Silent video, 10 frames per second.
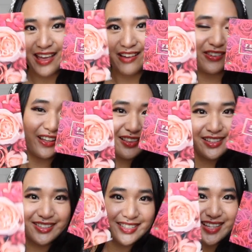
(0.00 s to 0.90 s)
I feel like
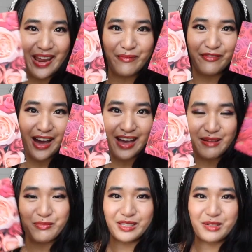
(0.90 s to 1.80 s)
they're the same
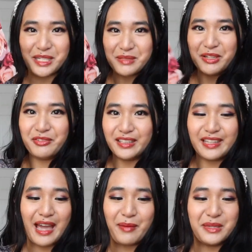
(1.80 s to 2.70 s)
vibe, which makes me
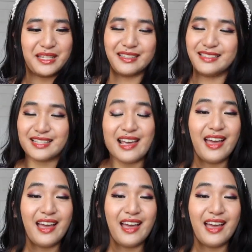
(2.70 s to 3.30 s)
really happy because